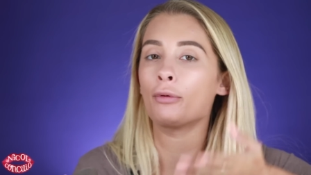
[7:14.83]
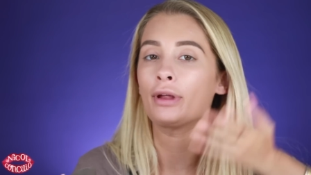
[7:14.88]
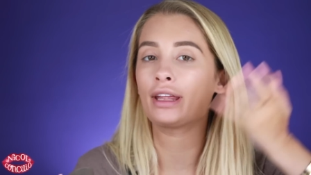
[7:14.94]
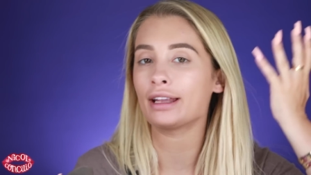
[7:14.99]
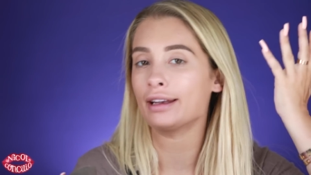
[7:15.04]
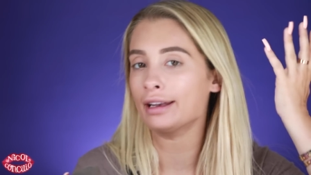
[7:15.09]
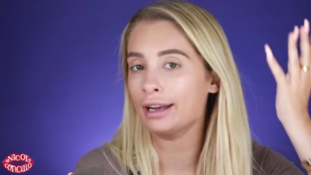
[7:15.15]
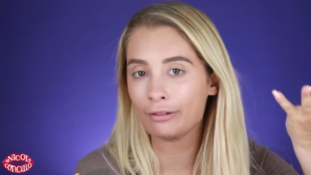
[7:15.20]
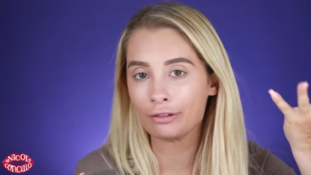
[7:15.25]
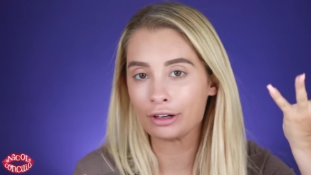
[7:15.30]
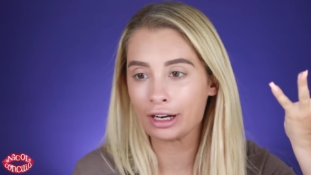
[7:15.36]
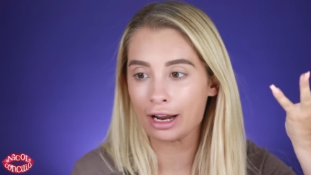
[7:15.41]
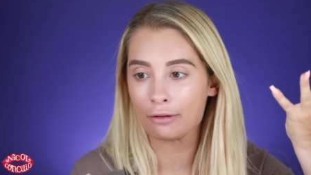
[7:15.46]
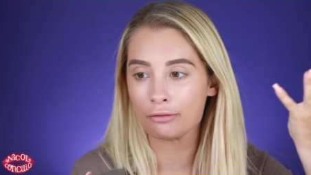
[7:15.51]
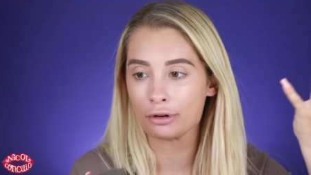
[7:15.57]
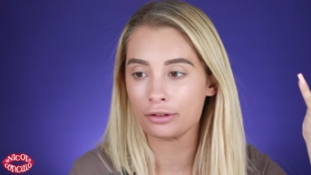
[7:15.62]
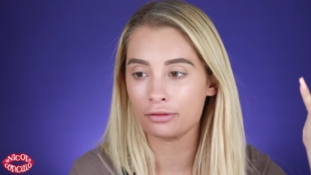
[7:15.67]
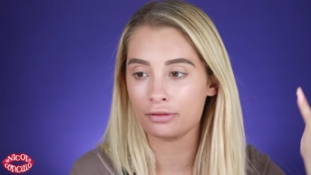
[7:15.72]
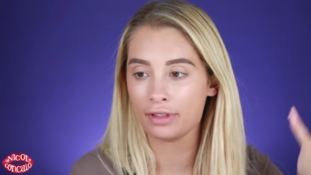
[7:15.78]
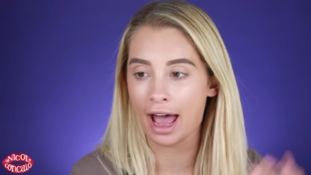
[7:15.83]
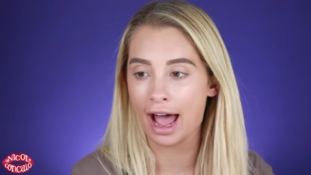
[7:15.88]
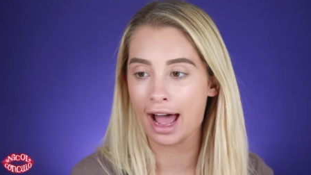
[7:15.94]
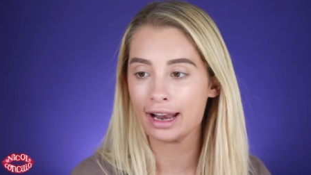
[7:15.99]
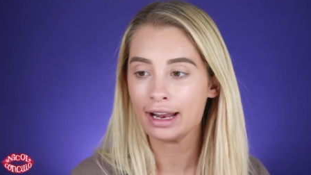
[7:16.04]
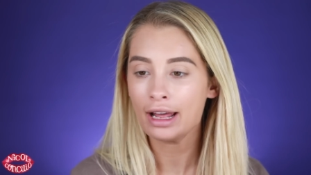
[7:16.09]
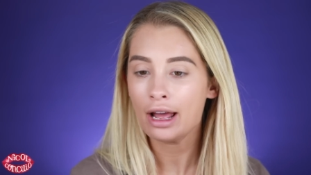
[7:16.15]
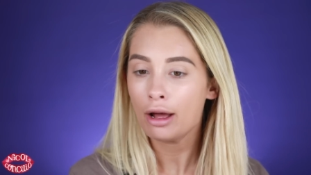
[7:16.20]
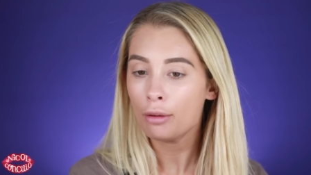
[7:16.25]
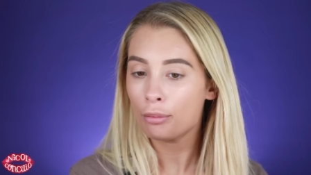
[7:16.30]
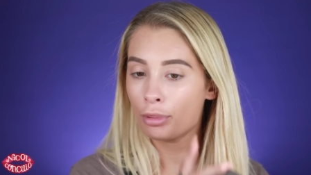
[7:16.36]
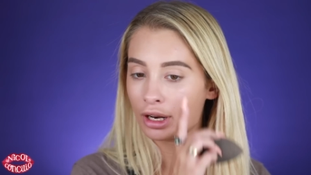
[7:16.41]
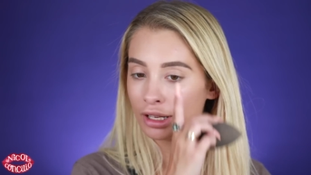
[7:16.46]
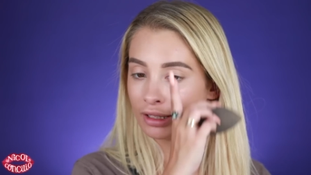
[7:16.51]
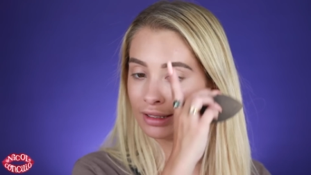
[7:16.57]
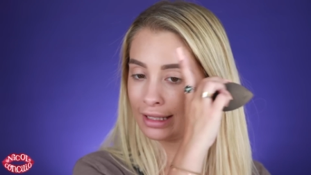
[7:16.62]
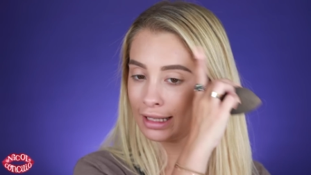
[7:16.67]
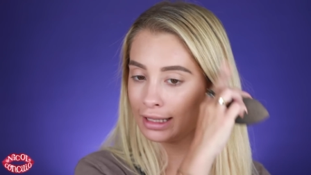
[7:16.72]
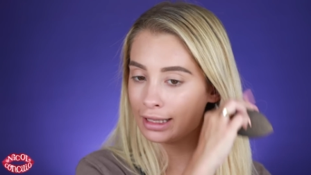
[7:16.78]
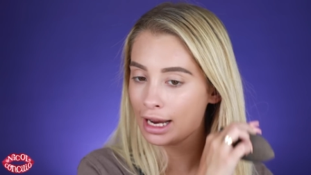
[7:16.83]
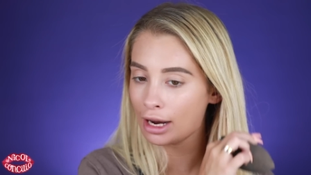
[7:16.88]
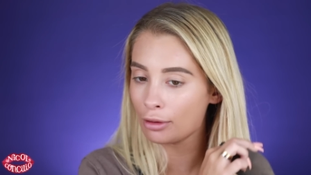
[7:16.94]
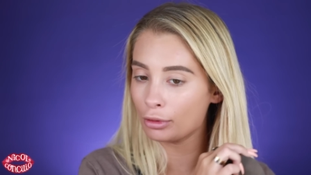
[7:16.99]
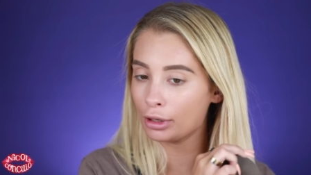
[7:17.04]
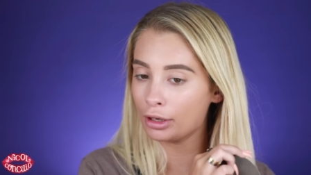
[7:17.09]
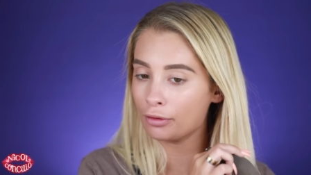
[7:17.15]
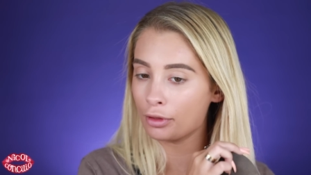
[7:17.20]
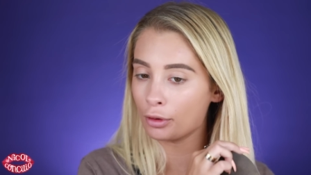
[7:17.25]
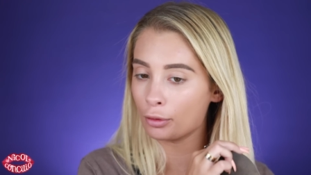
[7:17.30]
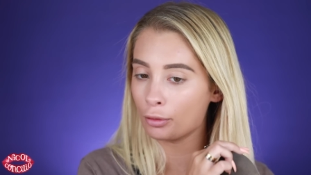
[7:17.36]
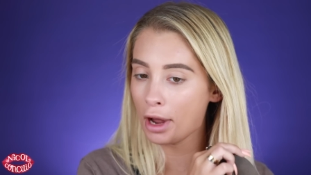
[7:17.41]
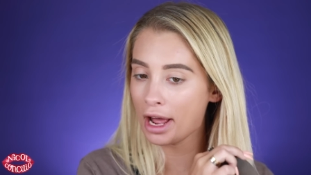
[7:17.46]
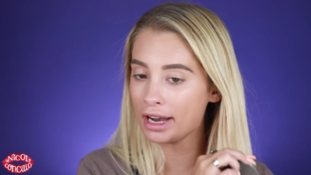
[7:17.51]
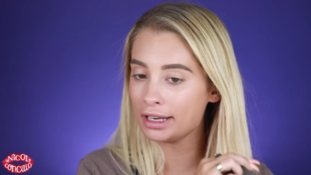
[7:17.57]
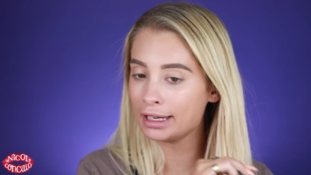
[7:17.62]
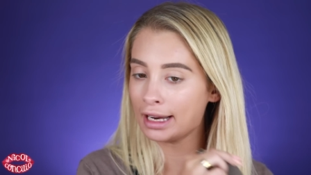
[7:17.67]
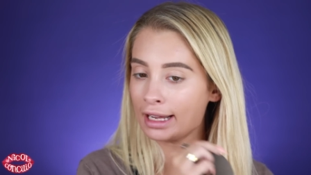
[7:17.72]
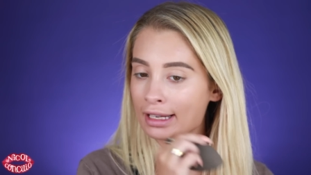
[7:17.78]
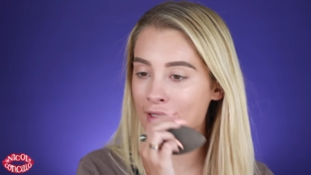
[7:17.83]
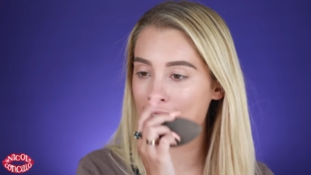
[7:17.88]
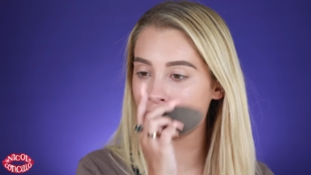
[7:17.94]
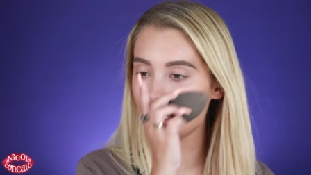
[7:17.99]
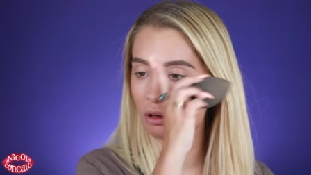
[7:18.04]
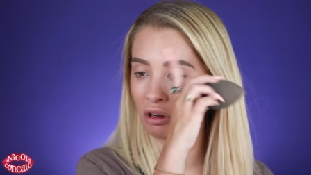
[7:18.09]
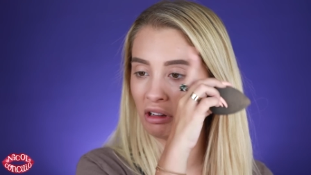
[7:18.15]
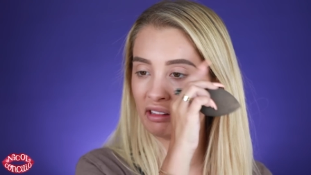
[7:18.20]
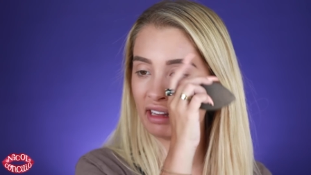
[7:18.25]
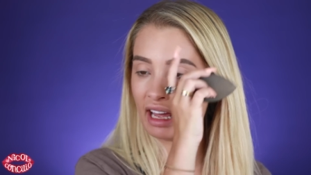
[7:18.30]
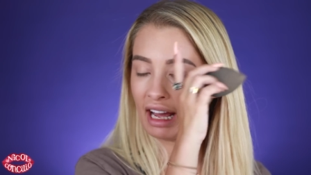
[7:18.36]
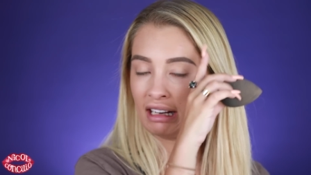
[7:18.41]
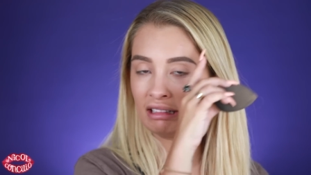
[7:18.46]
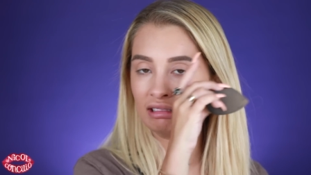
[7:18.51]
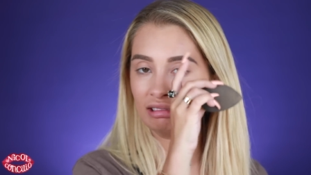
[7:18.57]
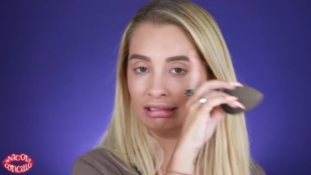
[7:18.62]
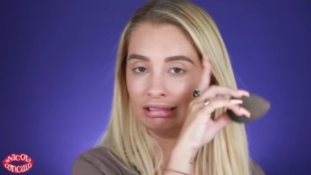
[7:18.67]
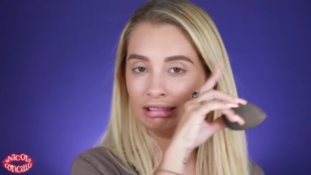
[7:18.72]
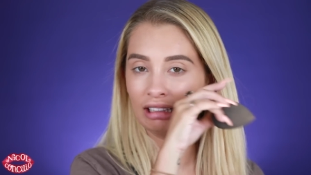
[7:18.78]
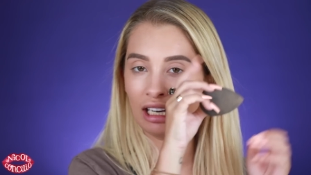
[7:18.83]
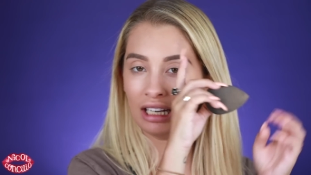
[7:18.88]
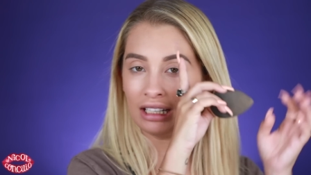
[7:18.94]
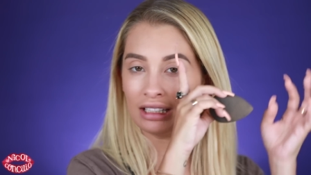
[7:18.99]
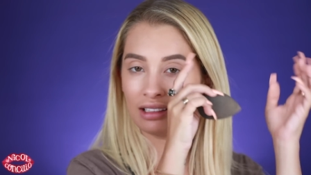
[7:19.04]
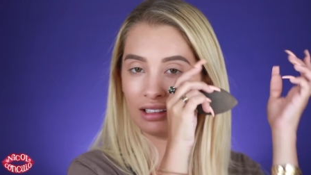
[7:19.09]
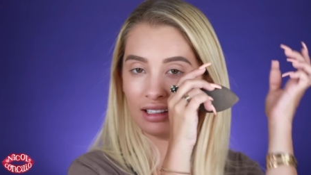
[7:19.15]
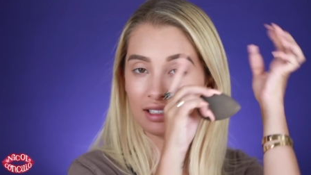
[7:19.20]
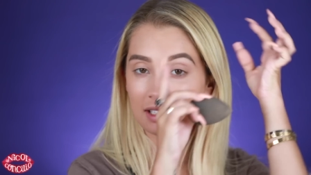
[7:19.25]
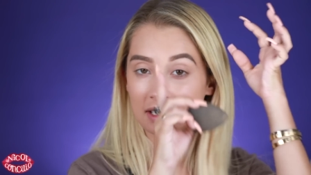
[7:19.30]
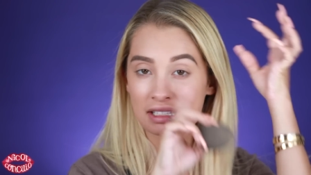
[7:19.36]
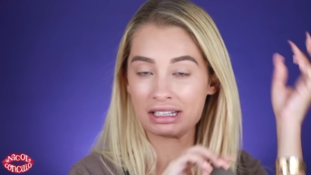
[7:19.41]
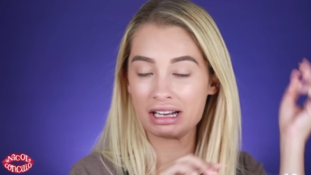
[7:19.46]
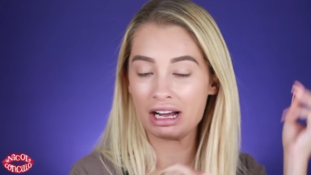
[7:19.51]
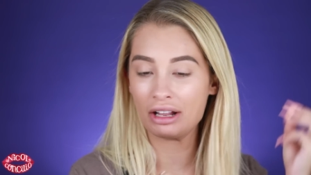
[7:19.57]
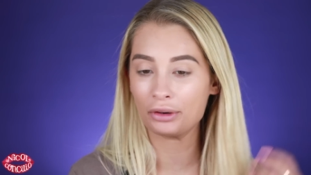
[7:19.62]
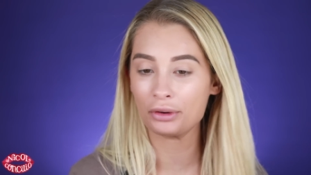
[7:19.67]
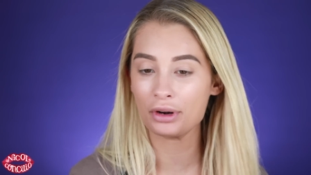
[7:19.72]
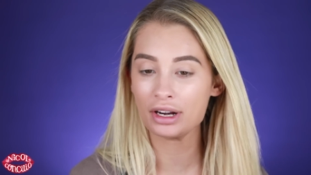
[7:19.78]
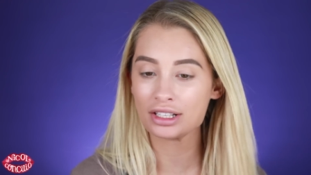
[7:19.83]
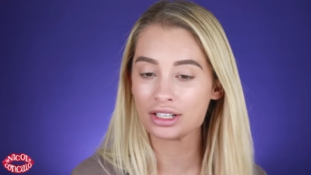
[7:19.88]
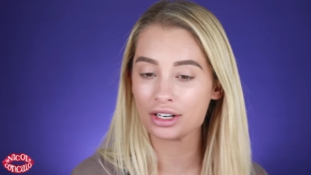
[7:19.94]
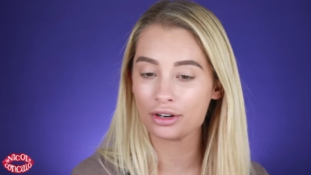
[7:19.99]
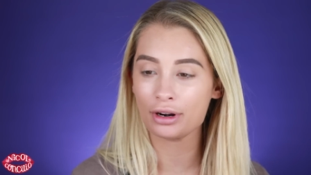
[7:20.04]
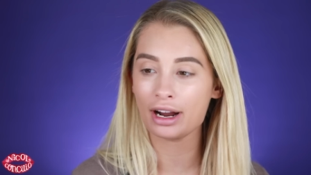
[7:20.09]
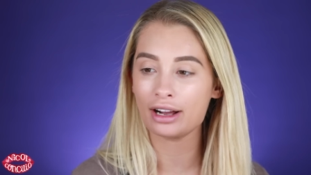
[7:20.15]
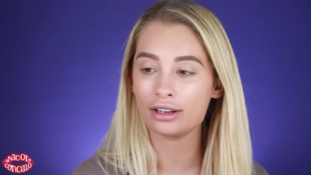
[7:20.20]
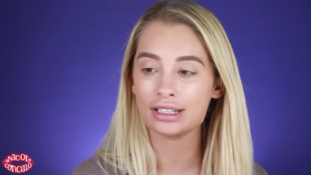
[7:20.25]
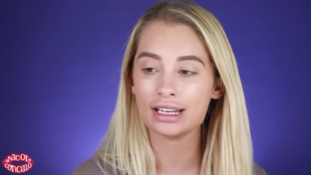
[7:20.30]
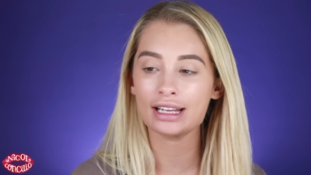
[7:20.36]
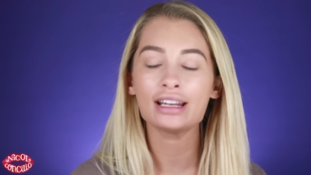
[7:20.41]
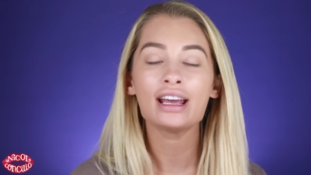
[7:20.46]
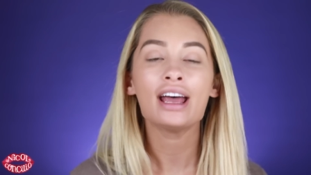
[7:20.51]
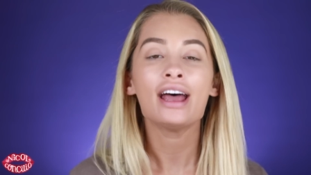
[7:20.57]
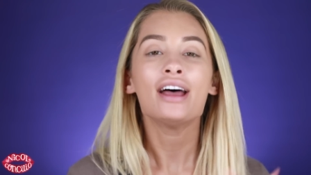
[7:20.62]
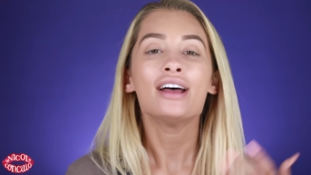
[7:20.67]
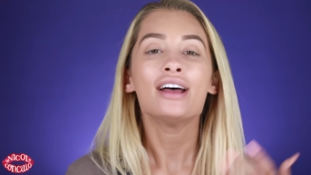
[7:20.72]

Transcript: We can never get rid of that, but it did get rid of the redness and all that ugly discoloration around it.